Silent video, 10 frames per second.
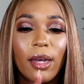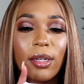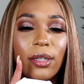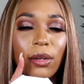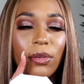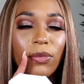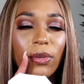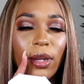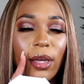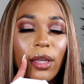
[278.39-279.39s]
I definitely
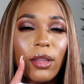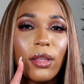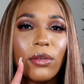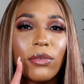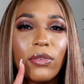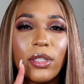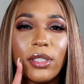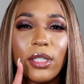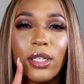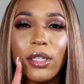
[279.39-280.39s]
feel like the
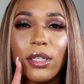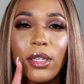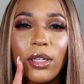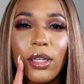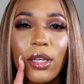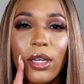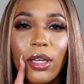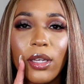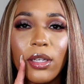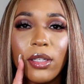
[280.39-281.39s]
Fenty
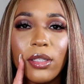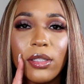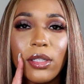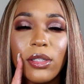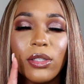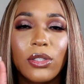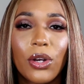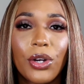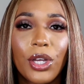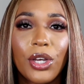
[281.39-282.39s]
is
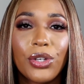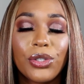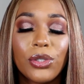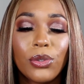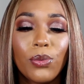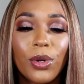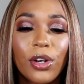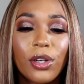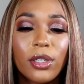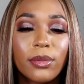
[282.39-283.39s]
starting to
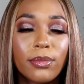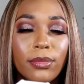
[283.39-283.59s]
work.